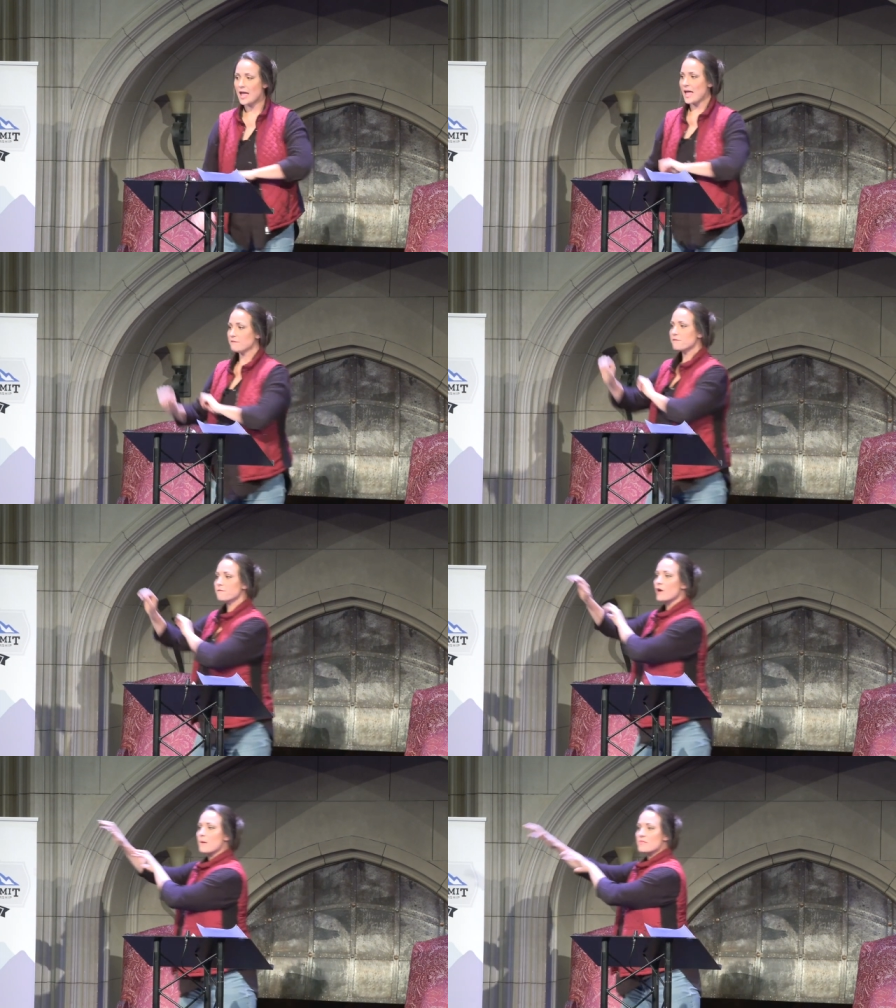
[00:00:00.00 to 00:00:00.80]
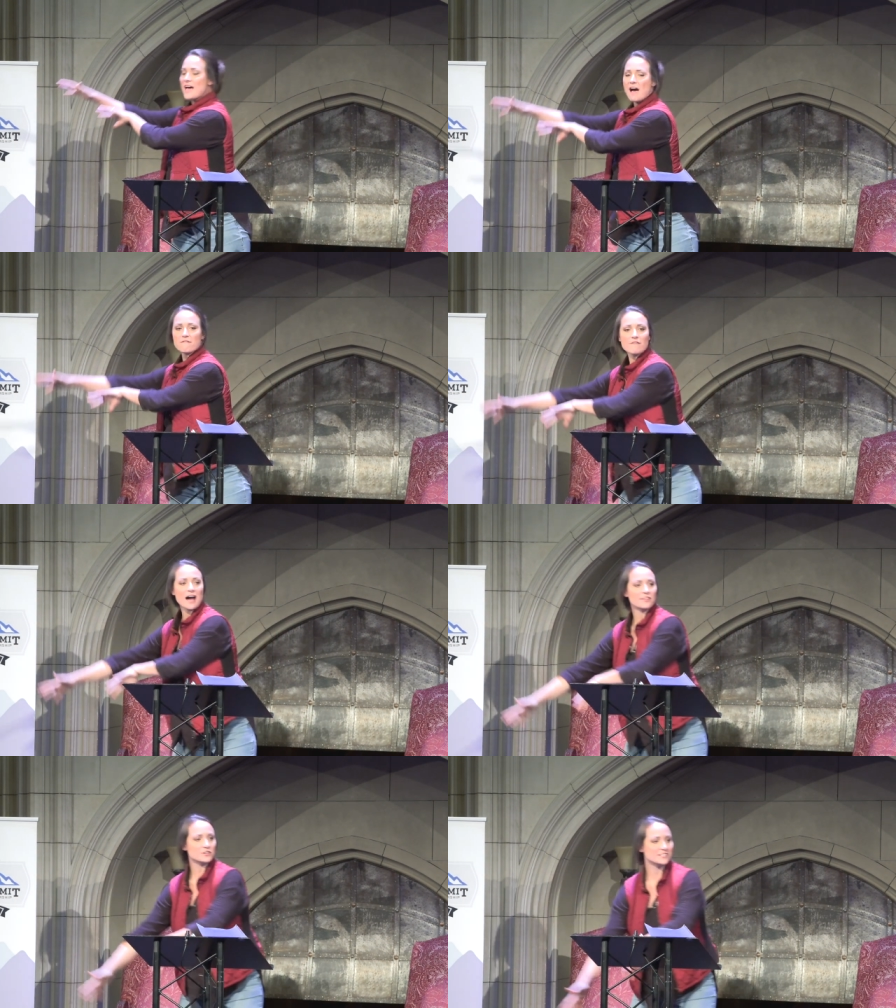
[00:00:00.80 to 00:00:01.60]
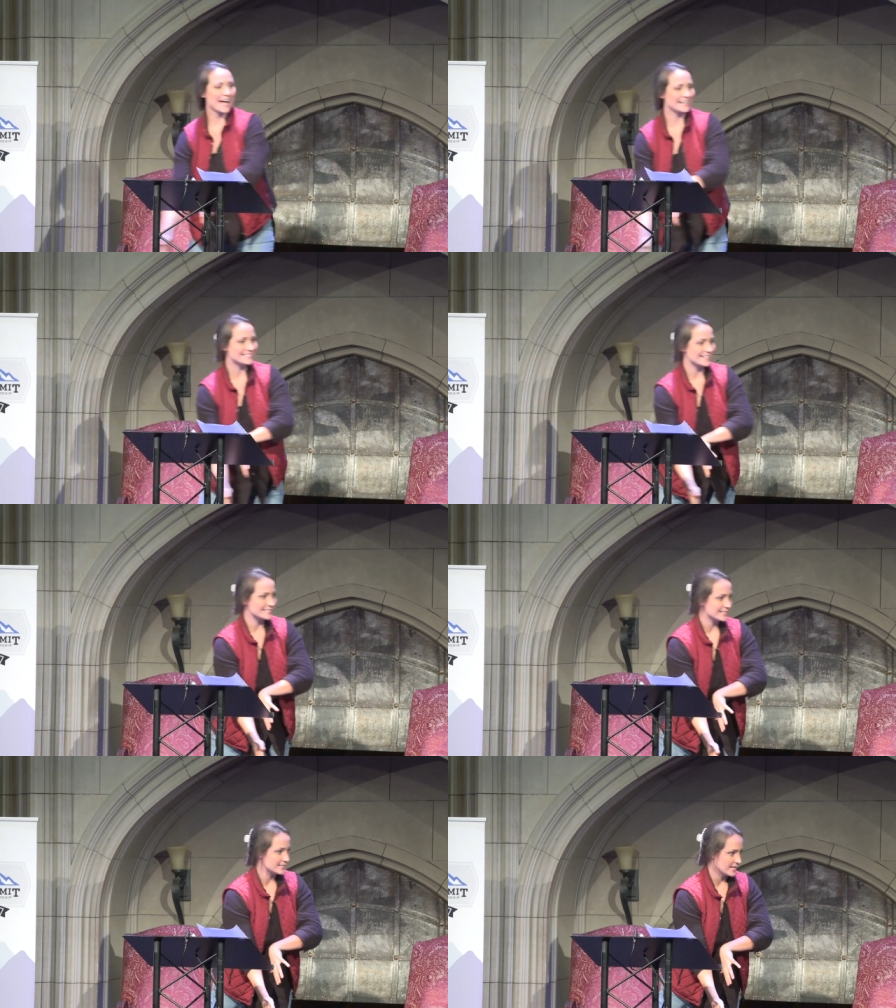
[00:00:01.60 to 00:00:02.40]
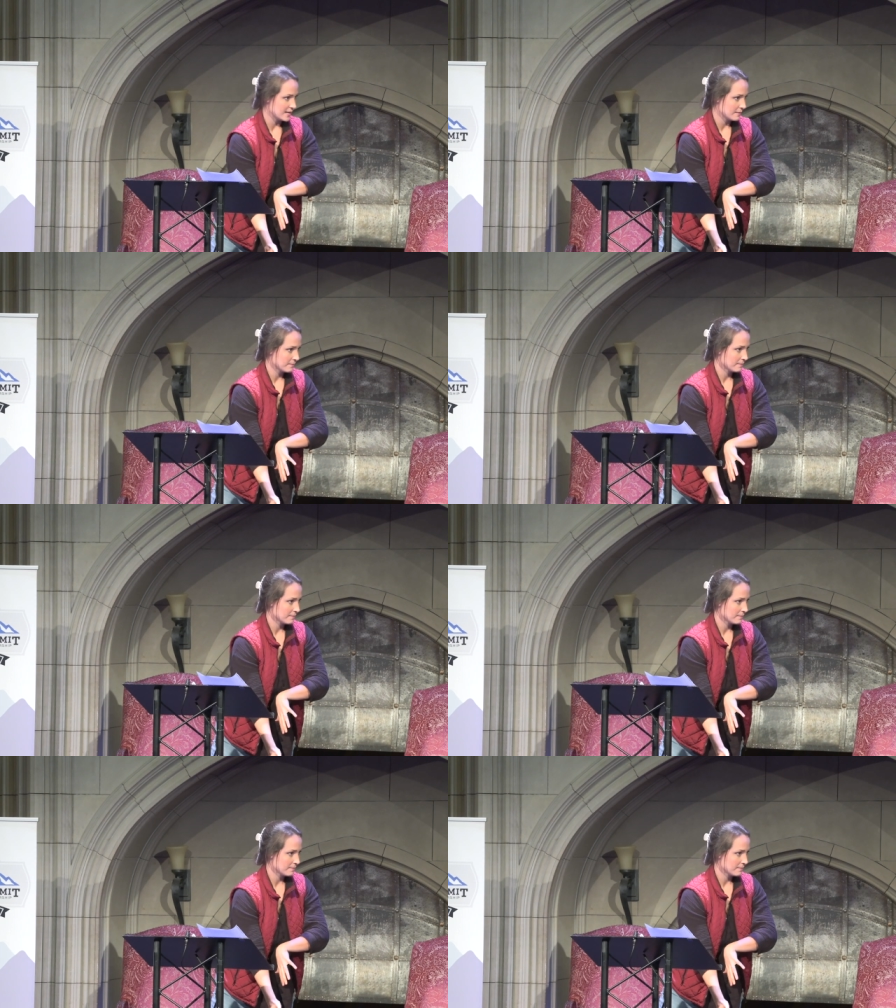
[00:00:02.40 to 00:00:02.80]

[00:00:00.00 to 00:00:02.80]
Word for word: and from that father's identity.